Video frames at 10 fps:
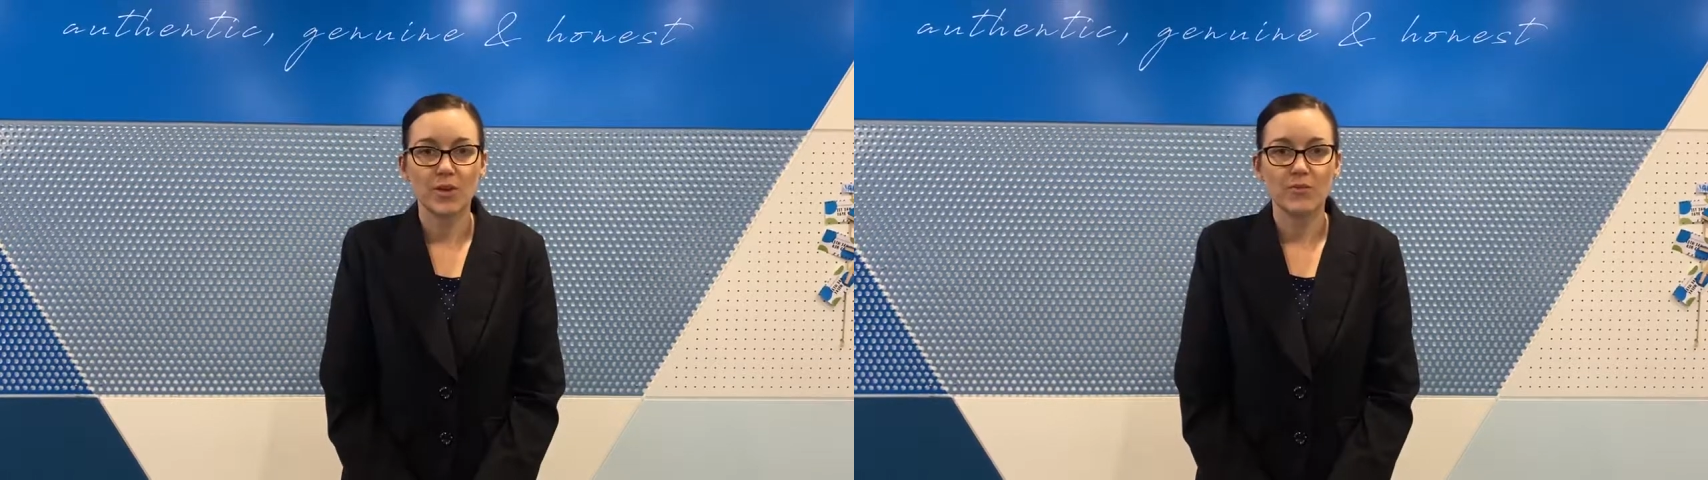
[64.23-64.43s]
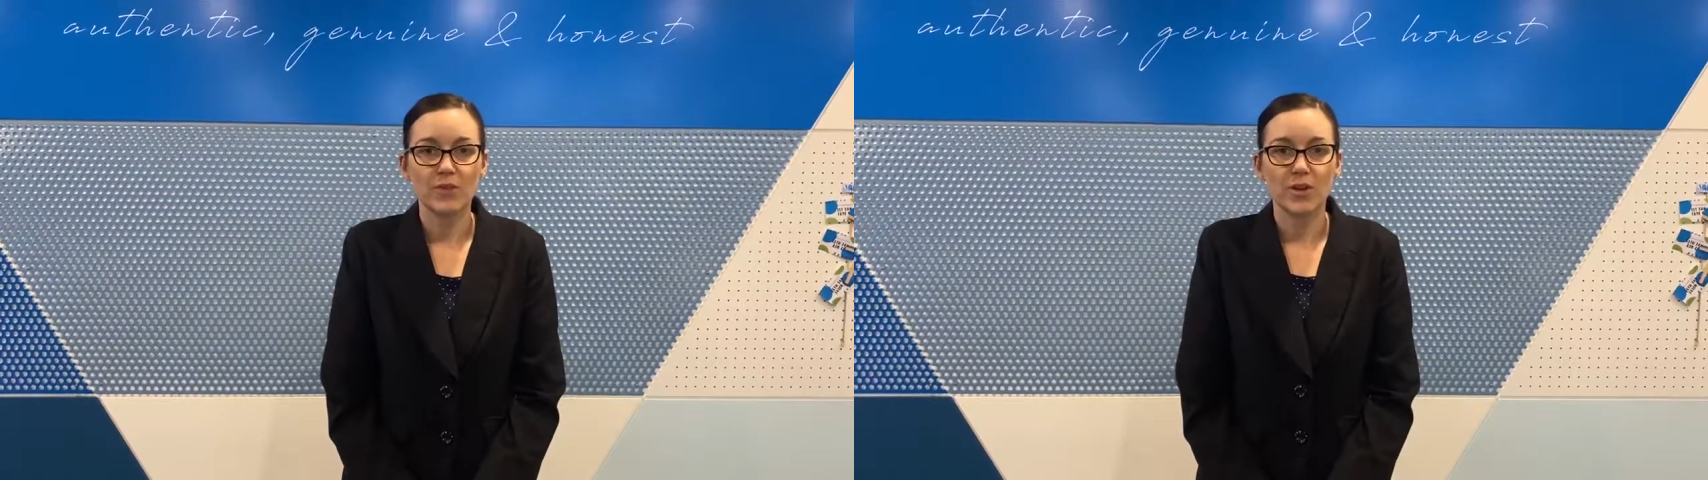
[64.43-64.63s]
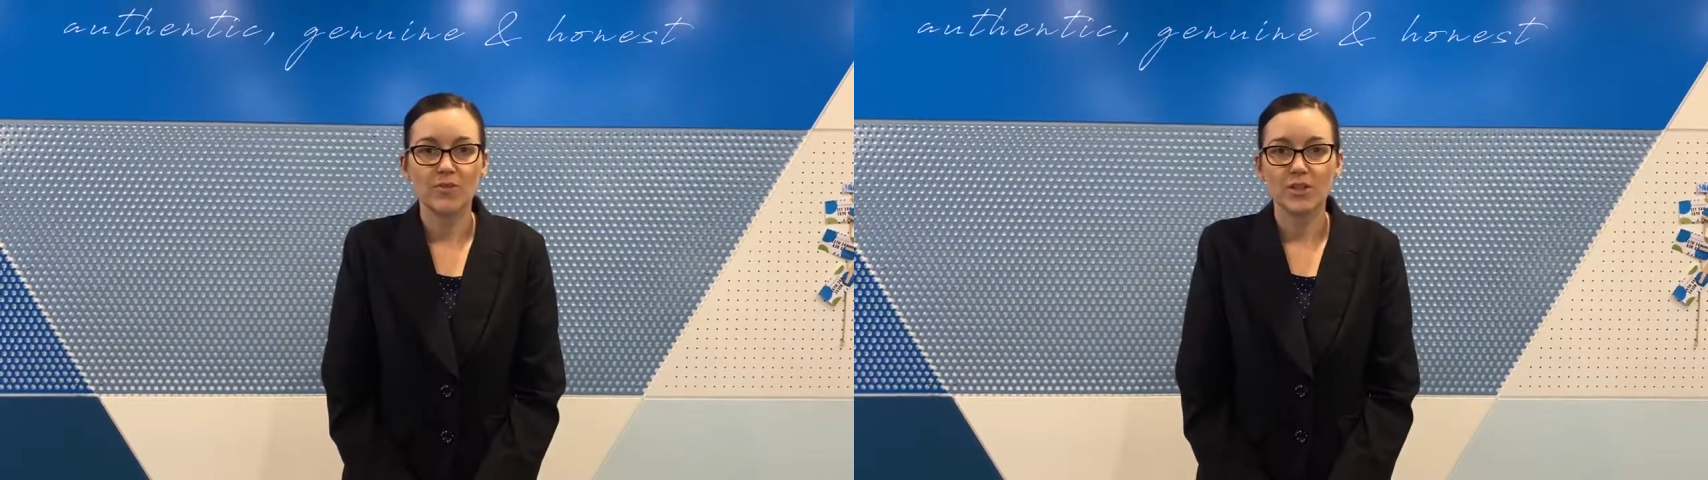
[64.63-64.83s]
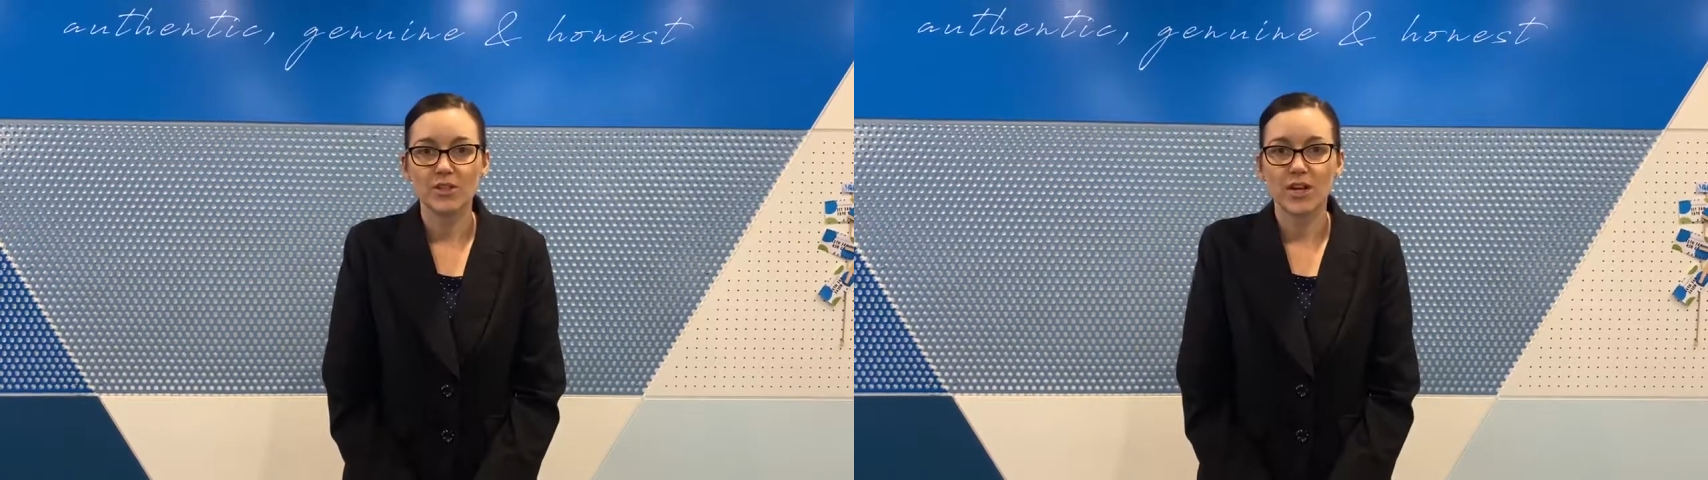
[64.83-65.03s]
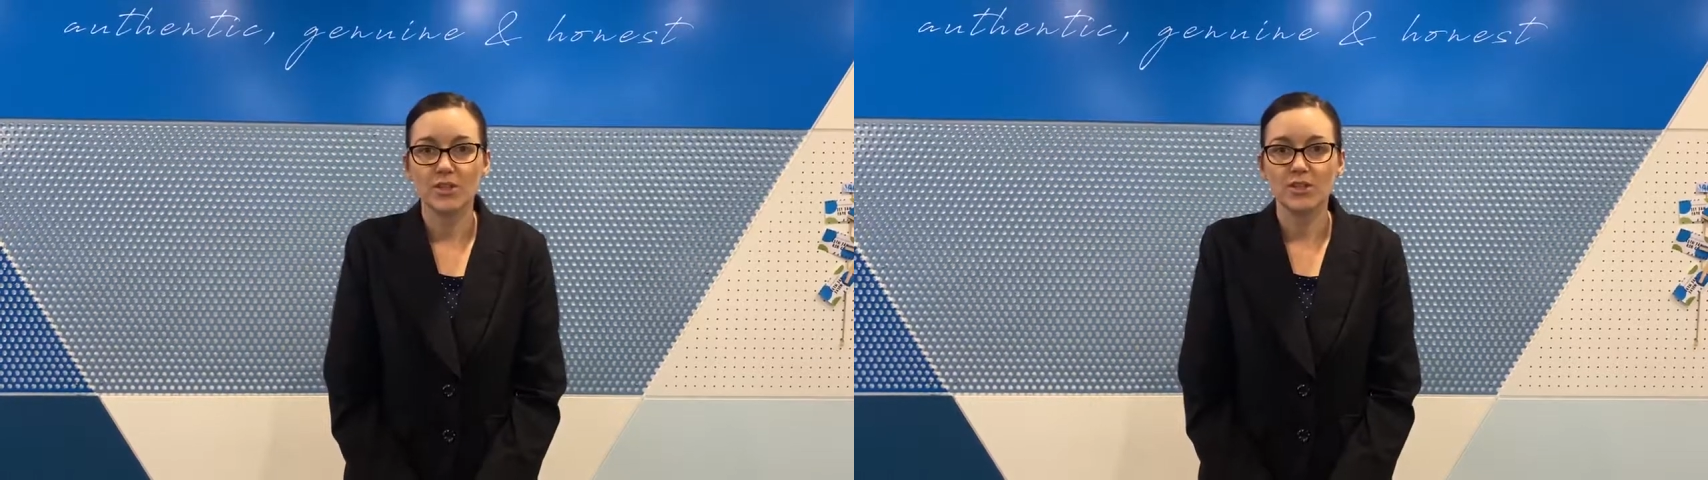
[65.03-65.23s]
a very, very
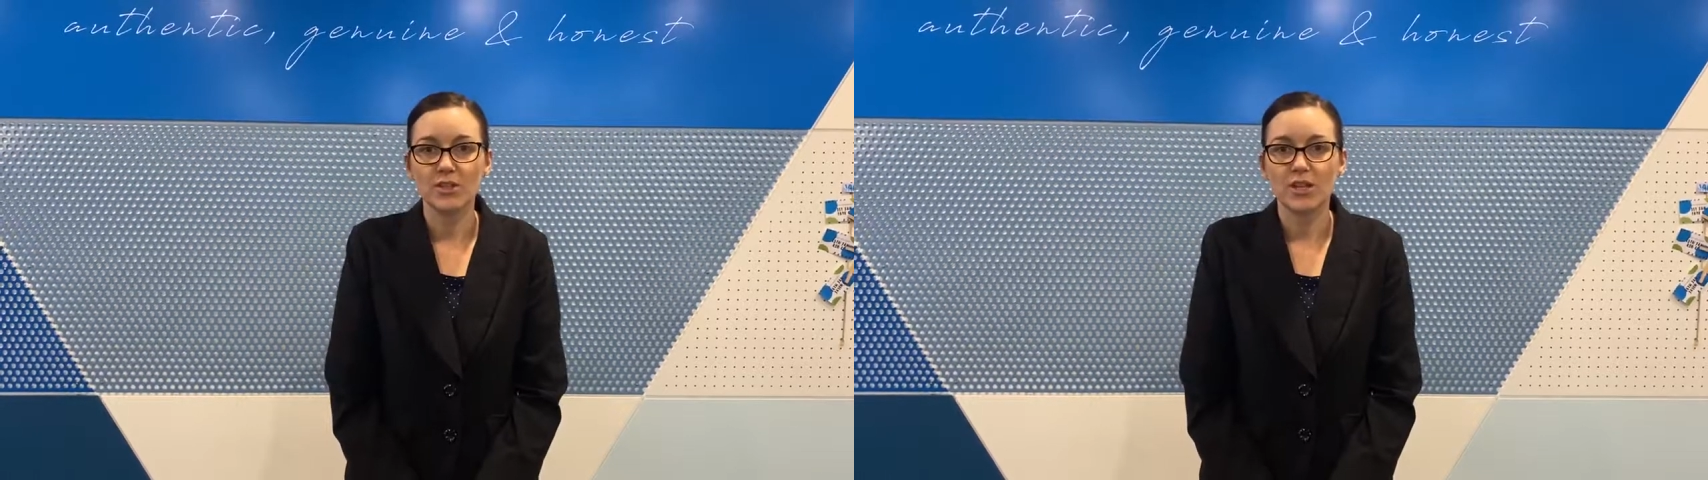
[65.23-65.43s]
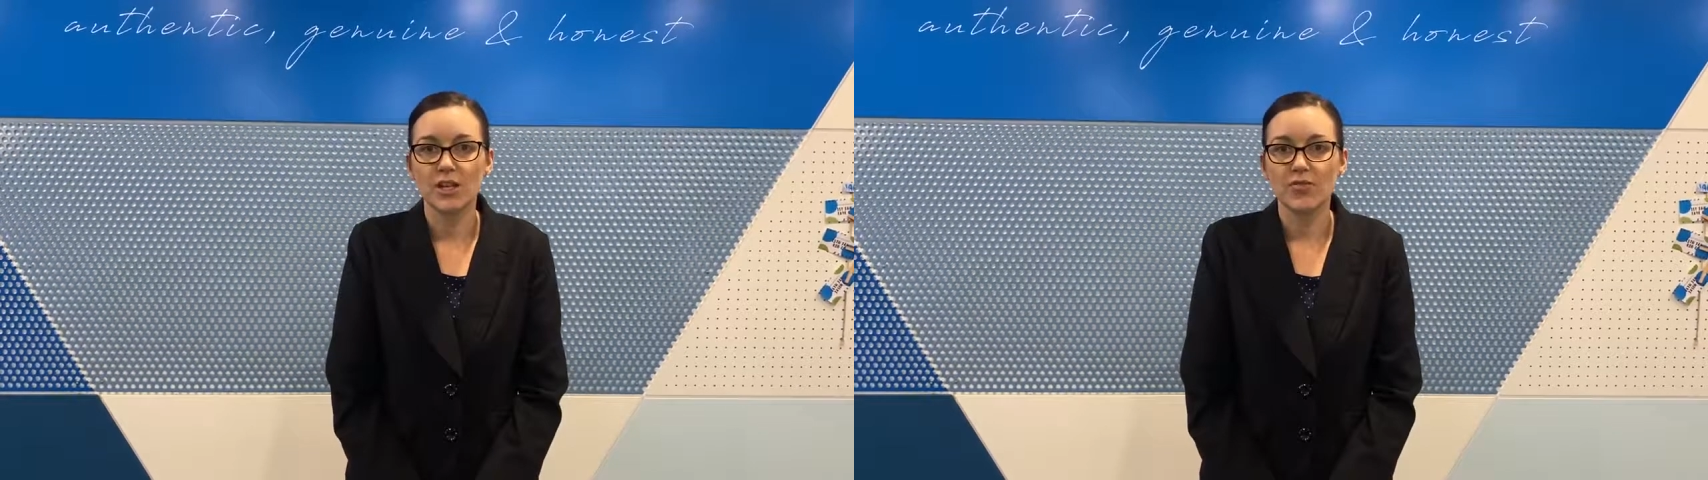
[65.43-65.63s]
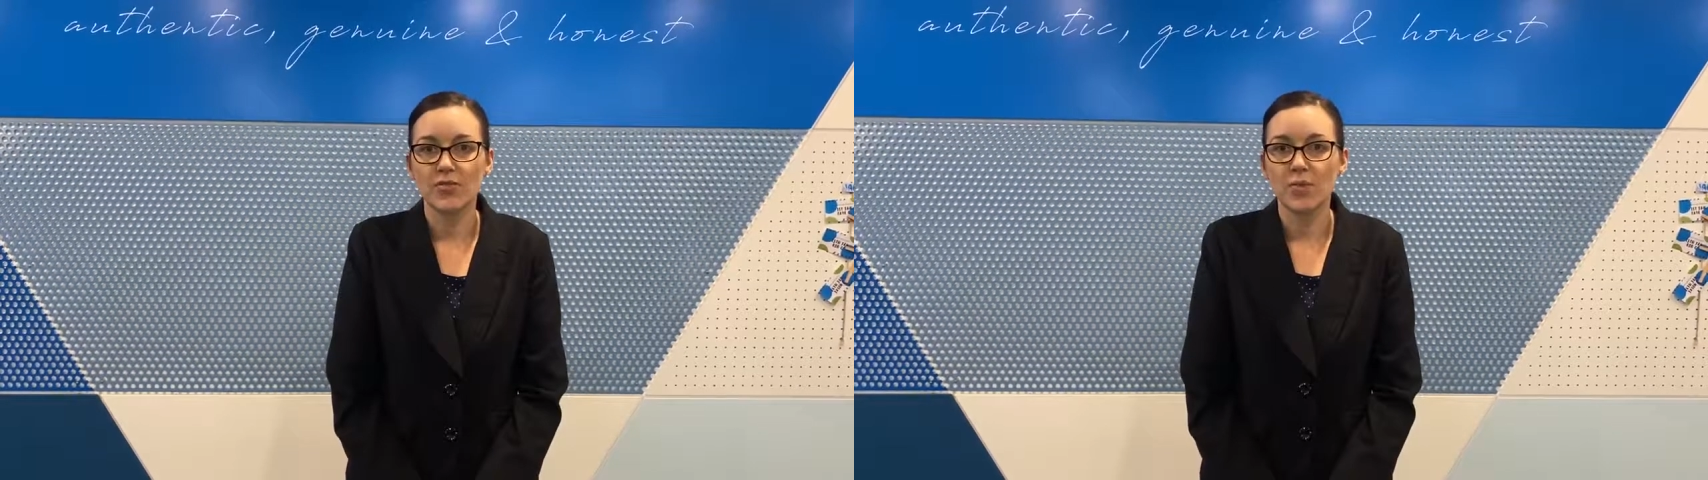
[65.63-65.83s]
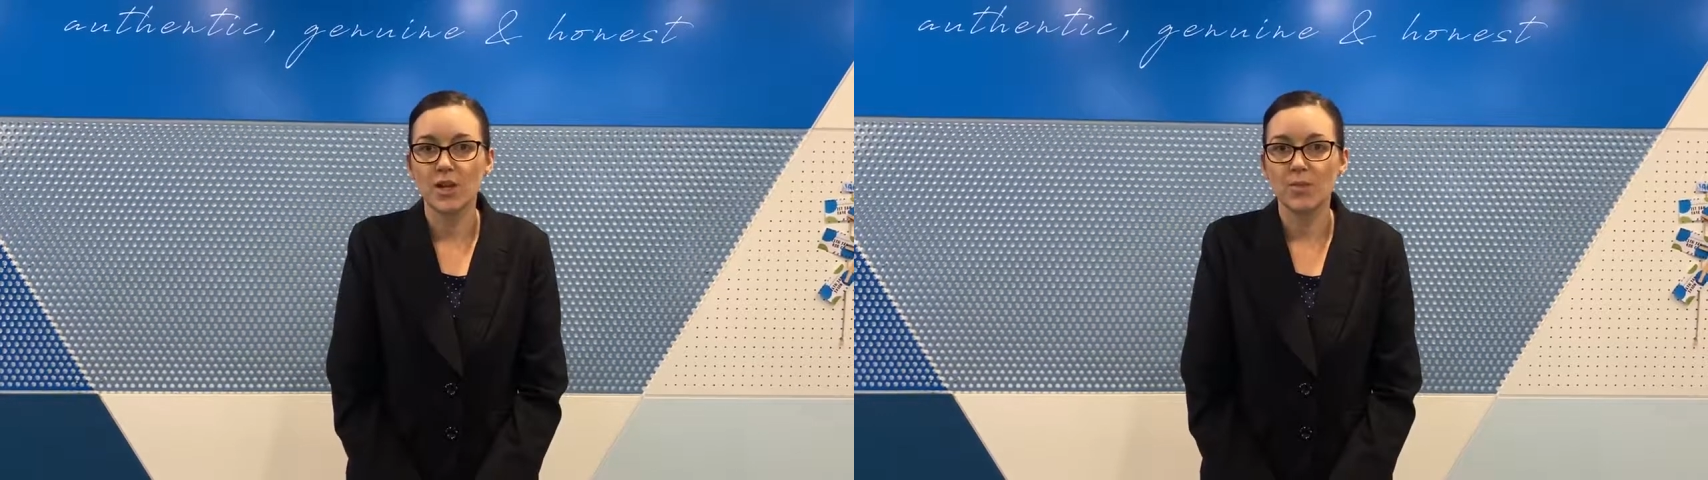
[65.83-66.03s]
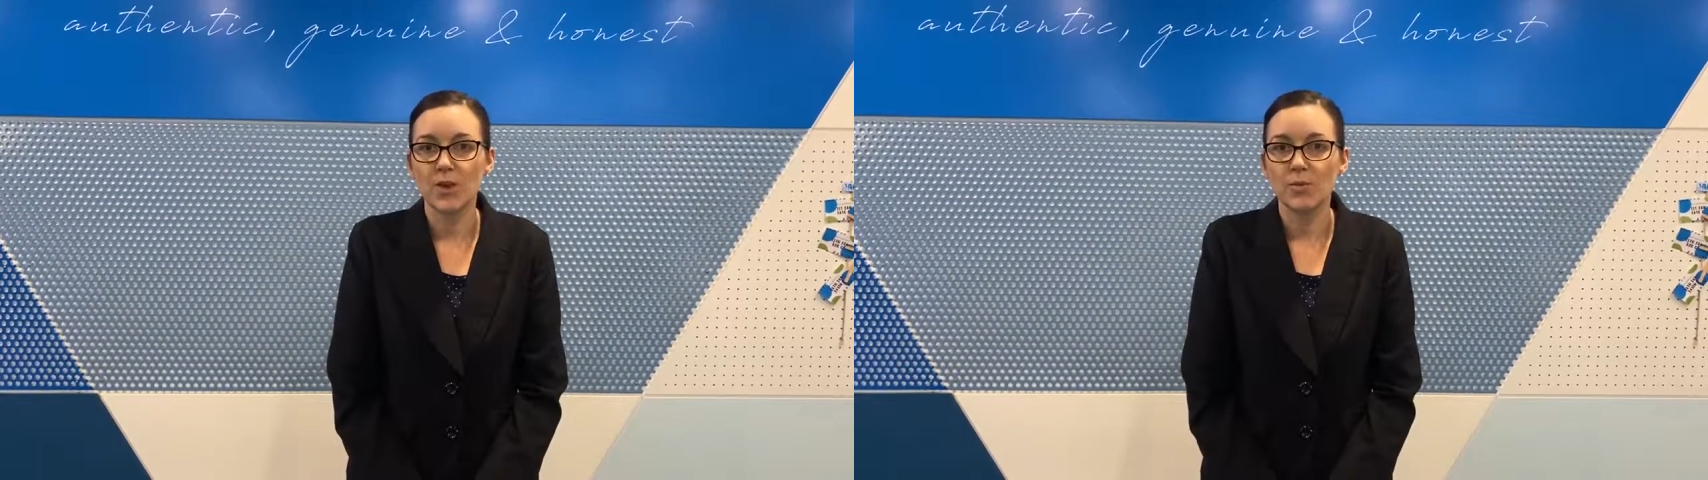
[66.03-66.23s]
challenging year for
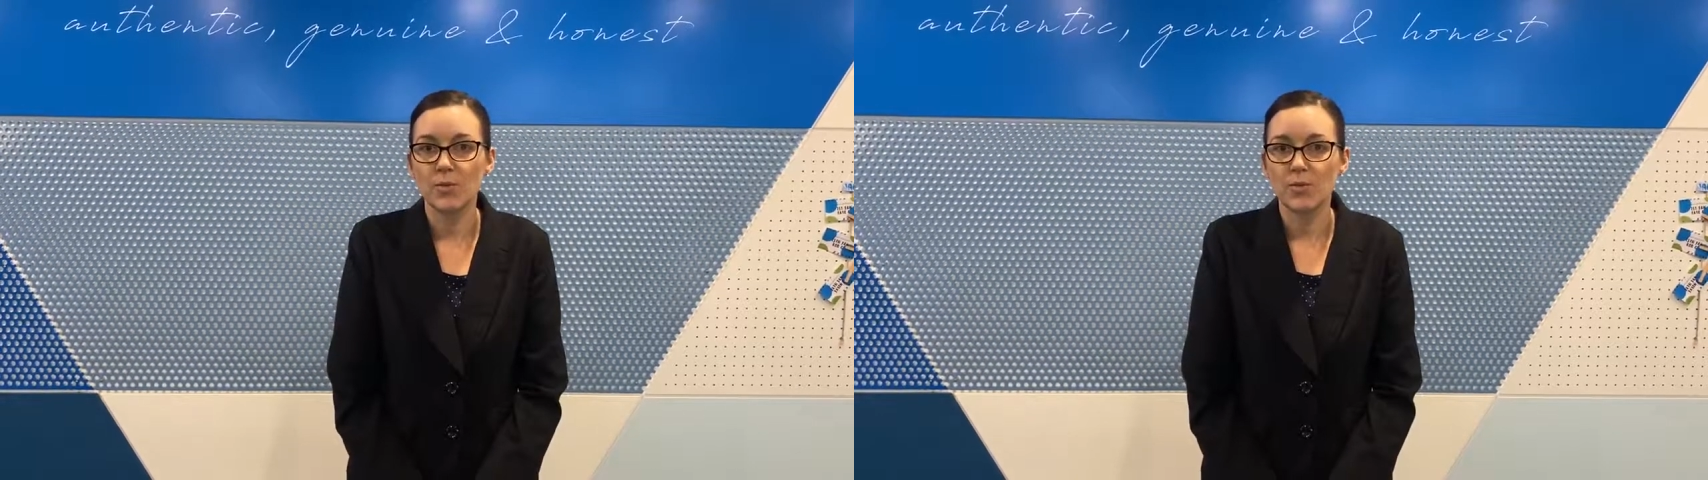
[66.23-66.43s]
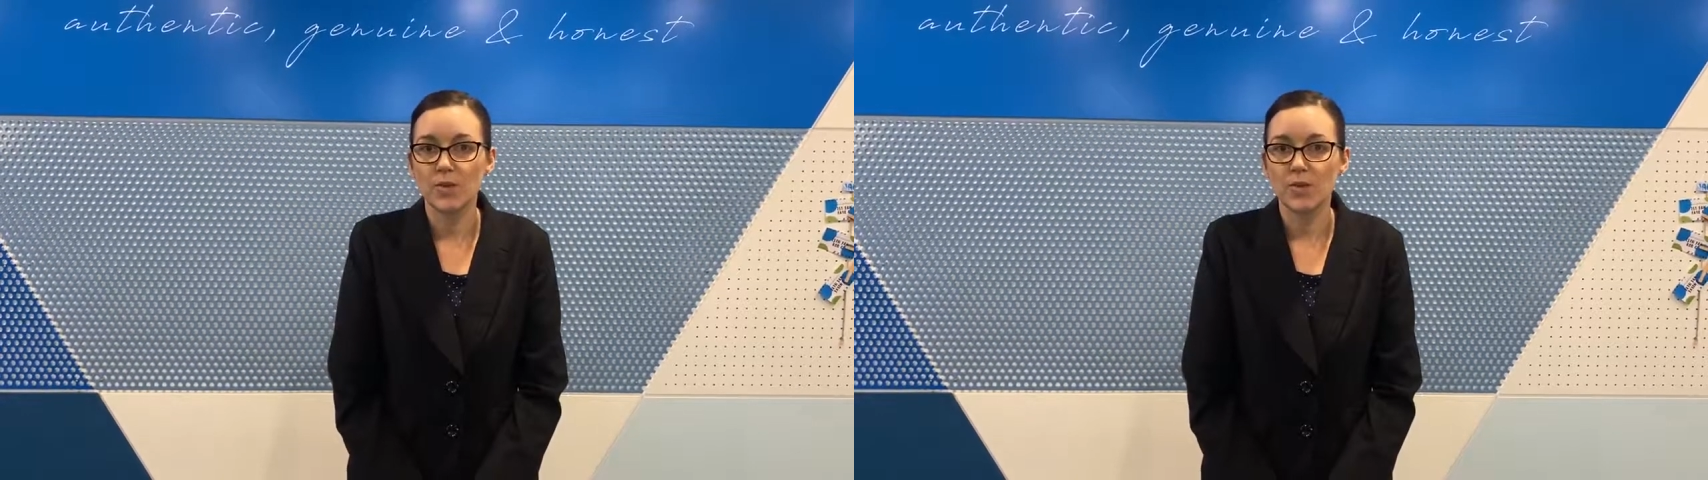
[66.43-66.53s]
many people,